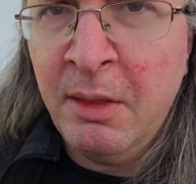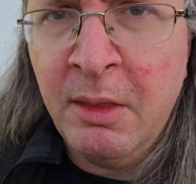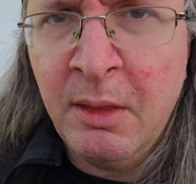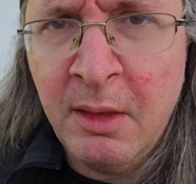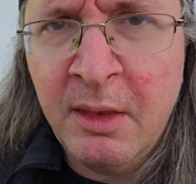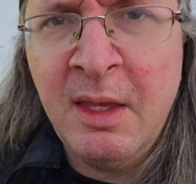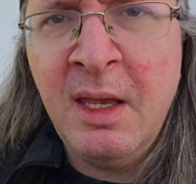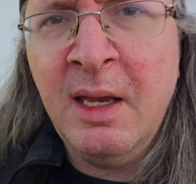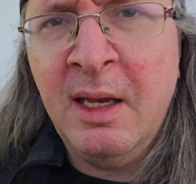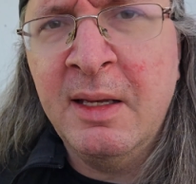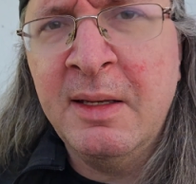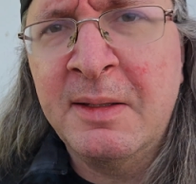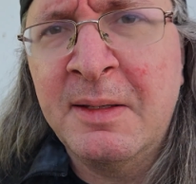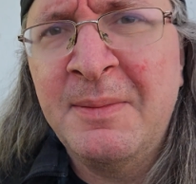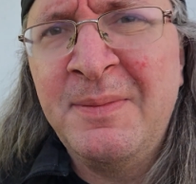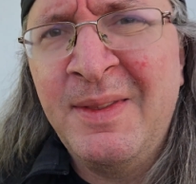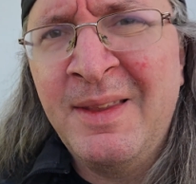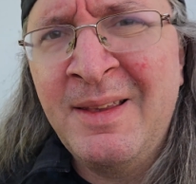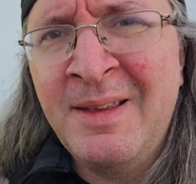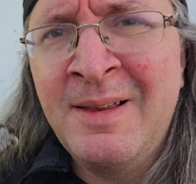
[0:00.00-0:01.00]
The thing is,
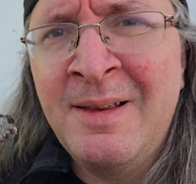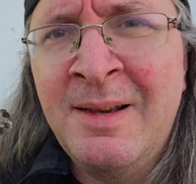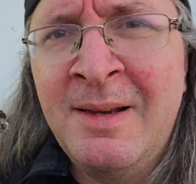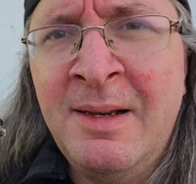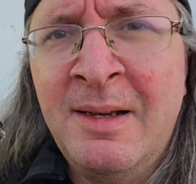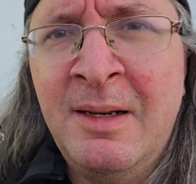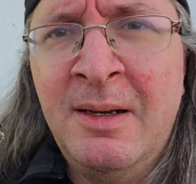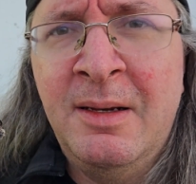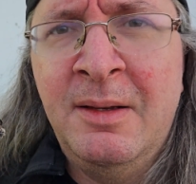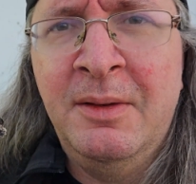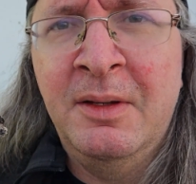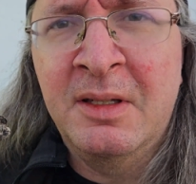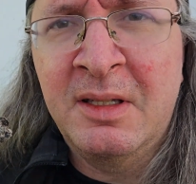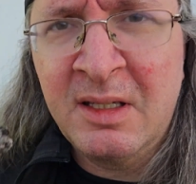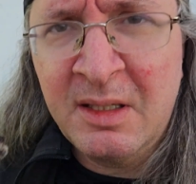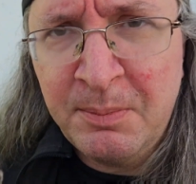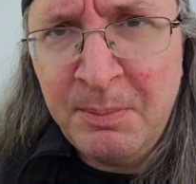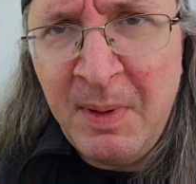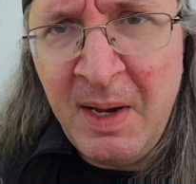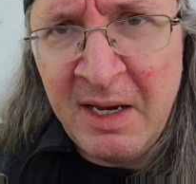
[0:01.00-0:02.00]
the
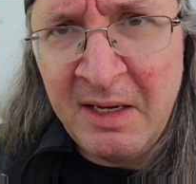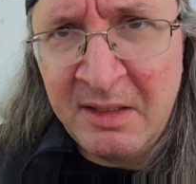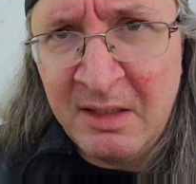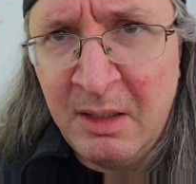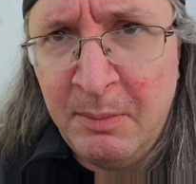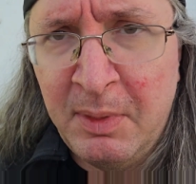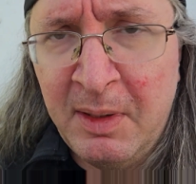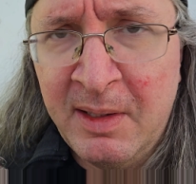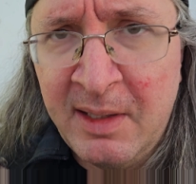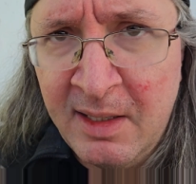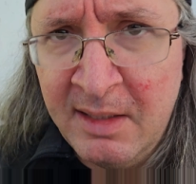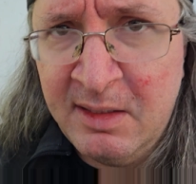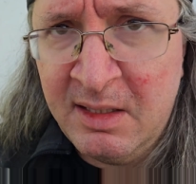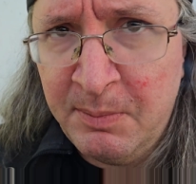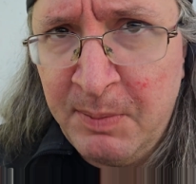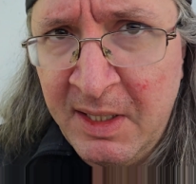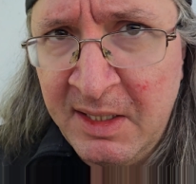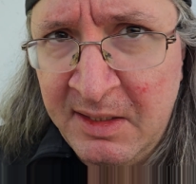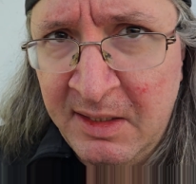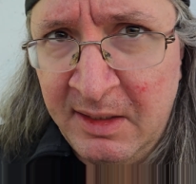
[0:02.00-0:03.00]
spice, the piquant
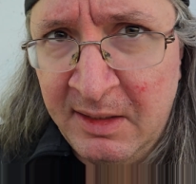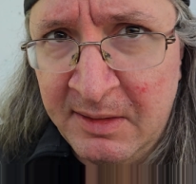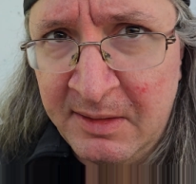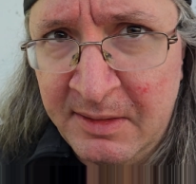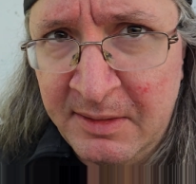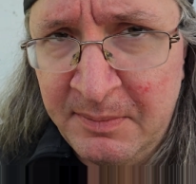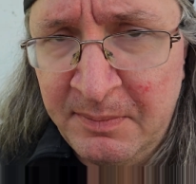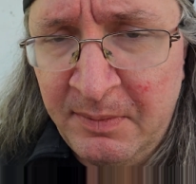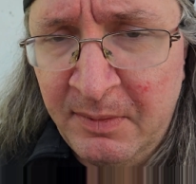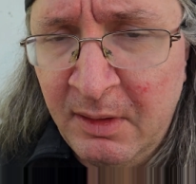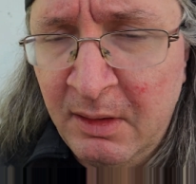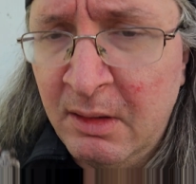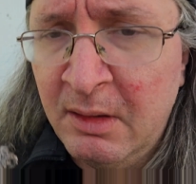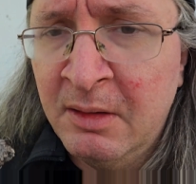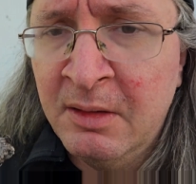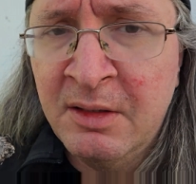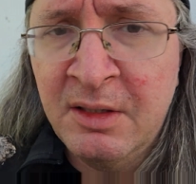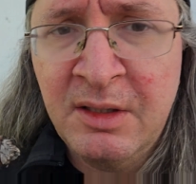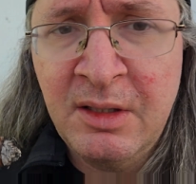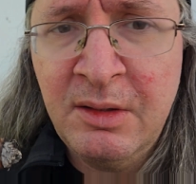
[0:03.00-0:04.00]
spiciness,
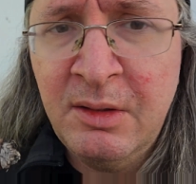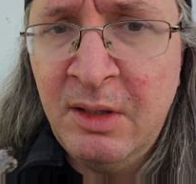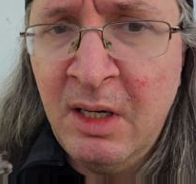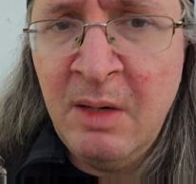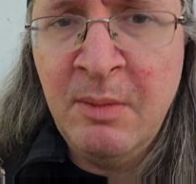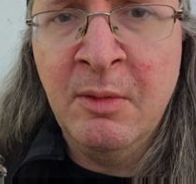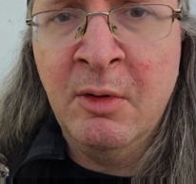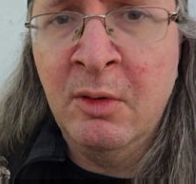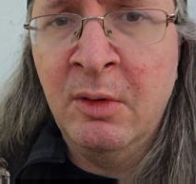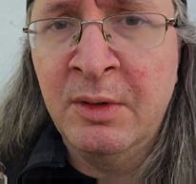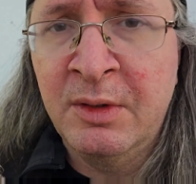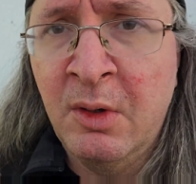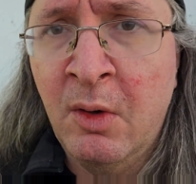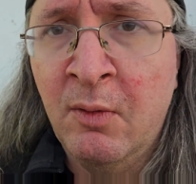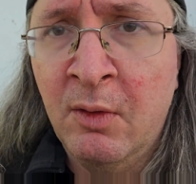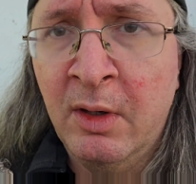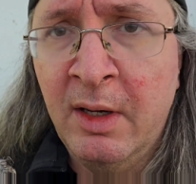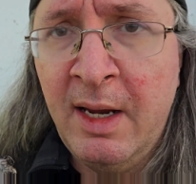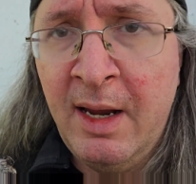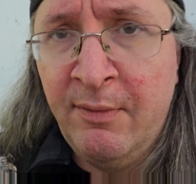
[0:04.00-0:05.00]
steamrolls
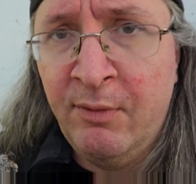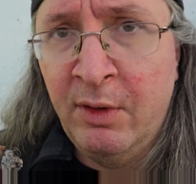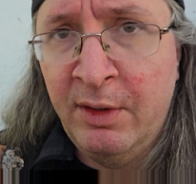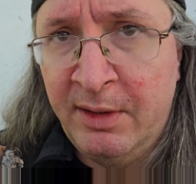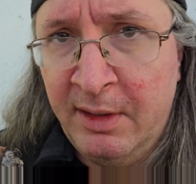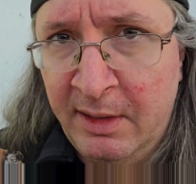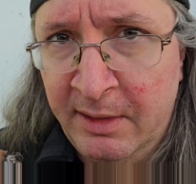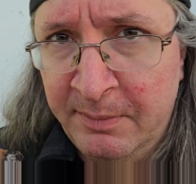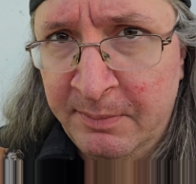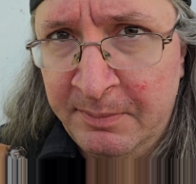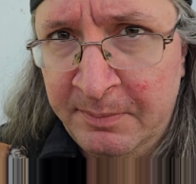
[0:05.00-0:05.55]
over everything.